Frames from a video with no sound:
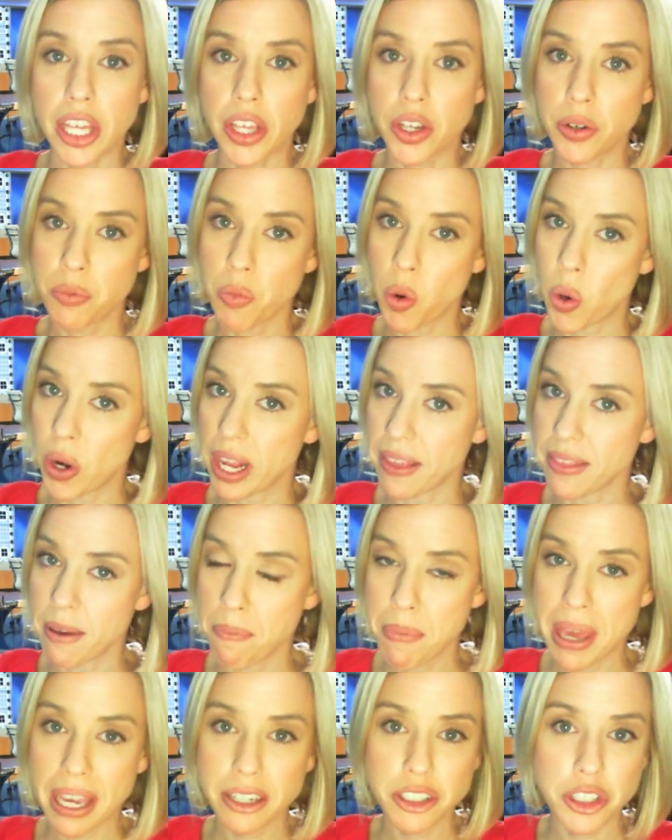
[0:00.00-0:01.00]
Good morning.
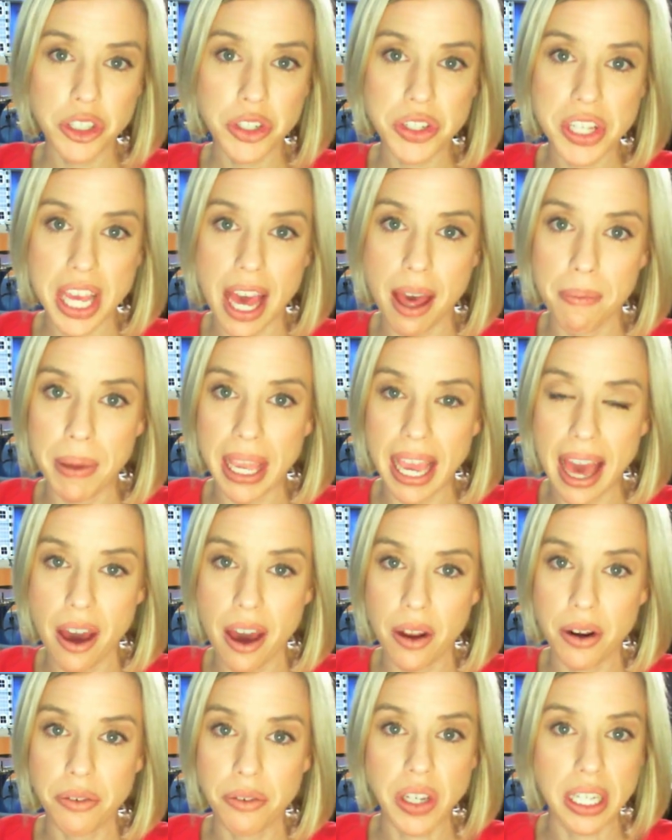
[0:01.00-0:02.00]
The pictures coming
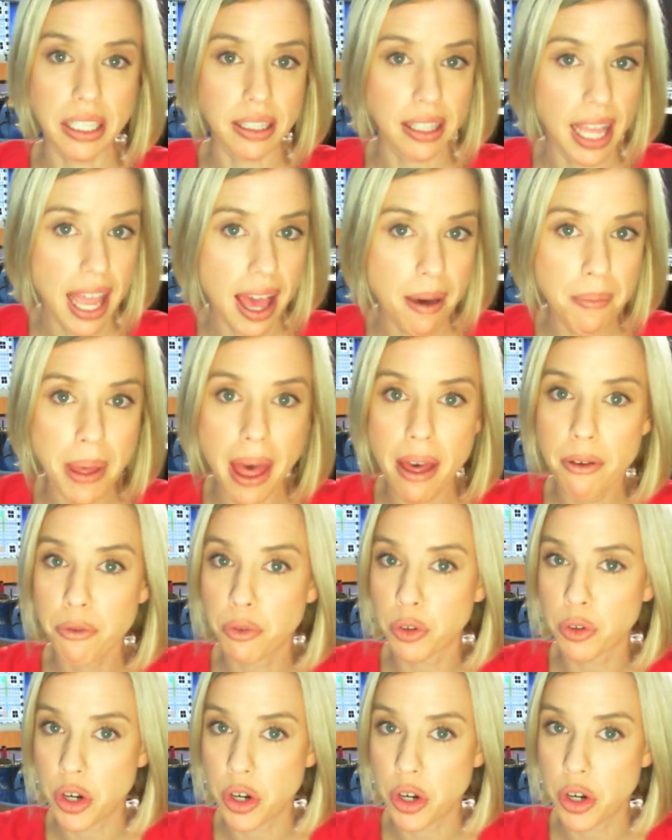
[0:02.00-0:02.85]
out of Kalama,